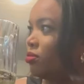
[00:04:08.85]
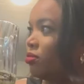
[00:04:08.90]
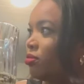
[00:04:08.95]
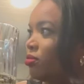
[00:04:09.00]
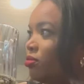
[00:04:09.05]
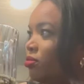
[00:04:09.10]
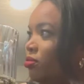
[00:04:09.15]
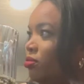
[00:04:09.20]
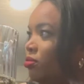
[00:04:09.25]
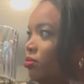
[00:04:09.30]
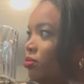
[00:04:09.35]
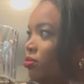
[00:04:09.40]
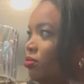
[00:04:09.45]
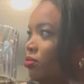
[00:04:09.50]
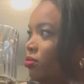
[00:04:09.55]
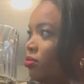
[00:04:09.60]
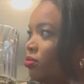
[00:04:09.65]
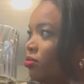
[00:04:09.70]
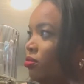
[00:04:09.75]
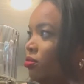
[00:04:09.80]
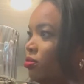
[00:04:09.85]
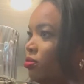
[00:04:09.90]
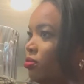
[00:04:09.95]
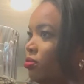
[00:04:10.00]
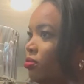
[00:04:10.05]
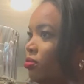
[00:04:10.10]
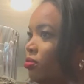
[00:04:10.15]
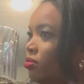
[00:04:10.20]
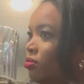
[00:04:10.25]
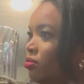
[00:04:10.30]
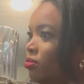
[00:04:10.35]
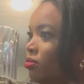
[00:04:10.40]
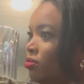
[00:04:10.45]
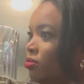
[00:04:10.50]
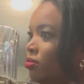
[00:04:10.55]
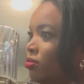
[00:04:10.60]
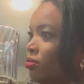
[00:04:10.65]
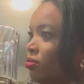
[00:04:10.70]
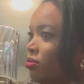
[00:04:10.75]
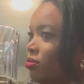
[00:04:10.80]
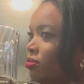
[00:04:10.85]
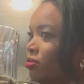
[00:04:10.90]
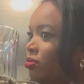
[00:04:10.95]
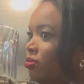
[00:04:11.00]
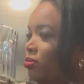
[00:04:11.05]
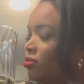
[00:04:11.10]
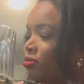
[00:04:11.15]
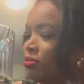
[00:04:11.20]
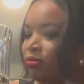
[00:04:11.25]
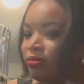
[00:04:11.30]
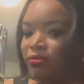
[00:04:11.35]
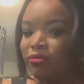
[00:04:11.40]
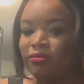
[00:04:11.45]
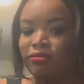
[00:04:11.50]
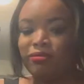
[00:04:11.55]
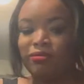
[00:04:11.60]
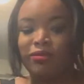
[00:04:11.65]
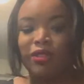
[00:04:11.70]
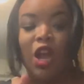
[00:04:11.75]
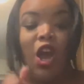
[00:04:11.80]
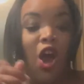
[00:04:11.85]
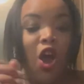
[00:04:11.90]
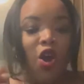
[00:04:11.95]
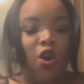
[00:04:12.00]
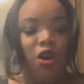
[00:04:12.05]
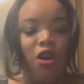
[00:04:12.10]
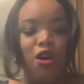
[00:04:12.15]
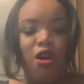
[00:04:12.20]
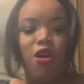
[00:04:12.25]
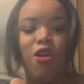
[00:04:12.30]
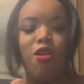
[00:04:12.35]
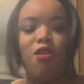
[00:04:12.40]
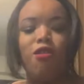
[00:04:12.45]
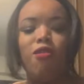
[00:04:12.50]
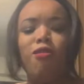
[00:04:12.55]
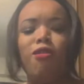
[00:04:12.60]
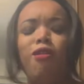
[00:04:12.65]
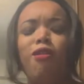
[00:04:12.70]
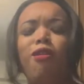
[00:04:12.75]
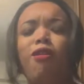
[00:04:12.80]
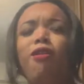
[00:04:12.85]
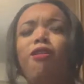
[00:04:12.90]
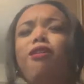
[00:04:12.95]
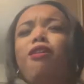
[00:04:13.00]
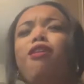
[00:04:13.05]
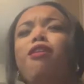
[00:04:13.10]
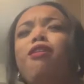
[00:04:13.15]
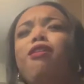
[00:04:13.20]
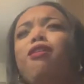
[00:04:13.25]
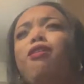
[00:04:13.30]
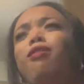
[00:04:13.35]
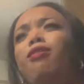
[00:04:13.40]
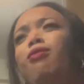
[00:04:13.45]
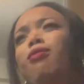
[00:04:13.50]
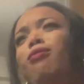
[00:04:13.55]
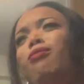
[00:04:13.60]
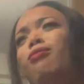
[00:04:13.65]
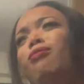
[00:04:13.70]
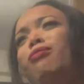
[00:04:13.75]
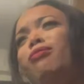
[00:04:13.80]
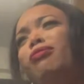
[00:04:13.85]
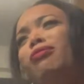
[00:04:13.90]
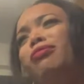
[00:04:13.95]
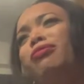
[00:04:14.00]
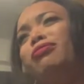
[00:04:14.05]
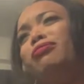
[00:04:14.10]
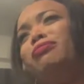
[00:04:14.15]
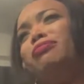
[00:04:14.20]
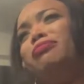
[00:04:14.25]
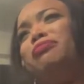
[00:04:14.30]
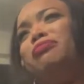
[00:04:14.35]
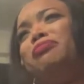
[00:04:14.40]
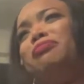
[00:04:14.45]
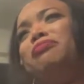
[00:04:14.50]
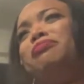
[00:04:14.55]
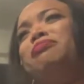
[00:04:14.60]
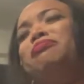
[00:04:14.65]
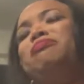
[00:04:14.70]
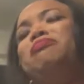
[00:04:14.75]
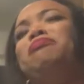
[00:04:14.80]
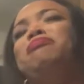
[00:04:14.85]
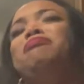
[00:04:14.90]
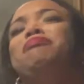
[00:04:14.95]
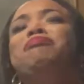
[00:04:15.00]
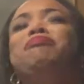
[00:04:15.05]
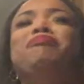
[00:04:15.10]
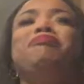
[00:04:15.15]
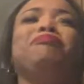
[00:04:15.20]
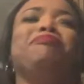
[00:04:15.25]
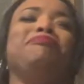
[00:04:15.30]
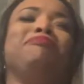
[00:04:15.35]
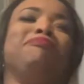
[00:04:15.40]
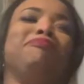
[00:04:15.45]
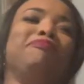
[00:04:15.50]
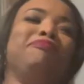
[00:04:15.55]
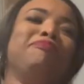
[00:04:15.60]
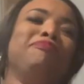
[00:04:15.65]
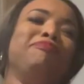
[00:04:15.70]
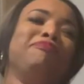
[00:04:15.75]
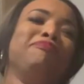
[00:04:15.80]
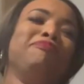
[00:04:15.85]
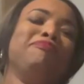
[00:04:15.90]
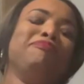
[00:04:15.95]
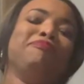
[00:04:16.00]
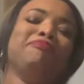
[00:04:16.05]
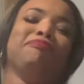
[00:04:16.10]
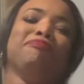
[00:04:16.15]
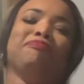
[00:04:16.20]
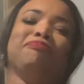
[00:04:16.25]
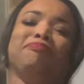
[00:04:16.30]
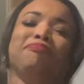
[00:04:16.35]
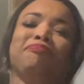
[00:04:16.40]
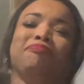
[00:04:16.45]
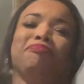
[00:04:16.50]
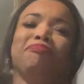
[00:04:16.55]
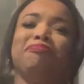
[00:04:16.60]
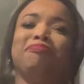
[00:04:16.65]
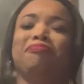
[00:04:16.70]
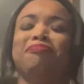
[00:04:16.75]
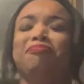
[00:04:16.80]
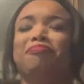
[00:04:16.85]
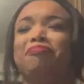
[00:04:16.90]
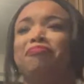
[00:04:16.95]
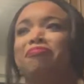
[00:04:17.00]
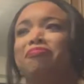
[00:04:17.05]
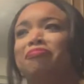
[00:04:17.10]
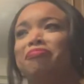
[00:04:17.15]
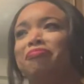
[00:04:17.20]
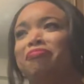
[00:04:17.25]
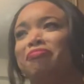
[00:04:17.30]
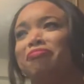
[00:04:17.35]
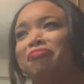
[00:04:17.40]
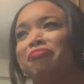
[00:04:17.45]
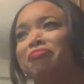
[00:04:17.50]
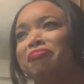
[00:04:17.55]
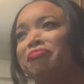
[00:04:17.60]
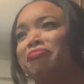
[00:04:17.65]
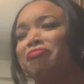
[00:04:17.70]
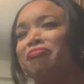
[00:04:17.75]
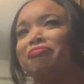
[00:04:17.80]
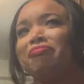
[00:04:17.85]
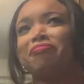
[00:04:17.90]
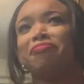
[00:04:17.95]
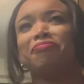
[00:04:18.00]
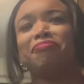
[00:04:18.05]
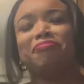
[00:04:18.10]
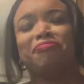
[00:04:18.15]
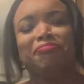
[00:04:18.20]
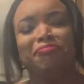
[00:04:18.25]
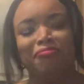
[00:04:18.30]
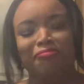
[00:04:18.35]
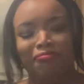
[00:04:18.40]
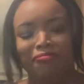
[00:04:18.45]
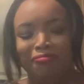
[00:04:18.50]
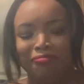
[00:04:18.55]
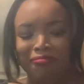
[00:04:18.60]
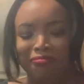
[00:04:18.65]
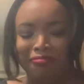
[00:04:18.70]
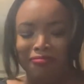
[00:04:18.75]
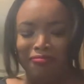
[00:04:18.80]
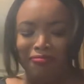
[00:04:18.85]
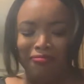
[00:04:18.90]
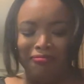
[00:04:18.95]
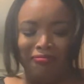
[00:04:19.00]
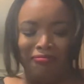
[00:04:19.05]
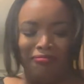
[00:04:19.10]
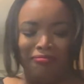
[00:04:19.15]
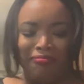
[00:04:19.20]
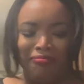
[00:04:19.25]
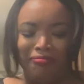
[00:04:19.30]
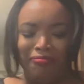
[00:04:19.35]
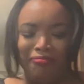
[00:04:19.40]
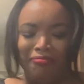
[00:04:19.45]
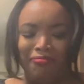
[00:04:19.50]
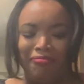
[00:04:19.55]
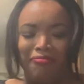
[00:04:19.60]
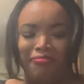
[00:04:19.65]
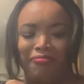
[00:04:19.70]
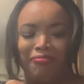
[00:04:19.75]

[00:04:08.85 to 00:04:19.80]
it? At the bonfire, you just let it go. He only been in that First of all, Gabby wasn't there. Y'all just have, y'all just have conversations. Gabby don't represent all of us.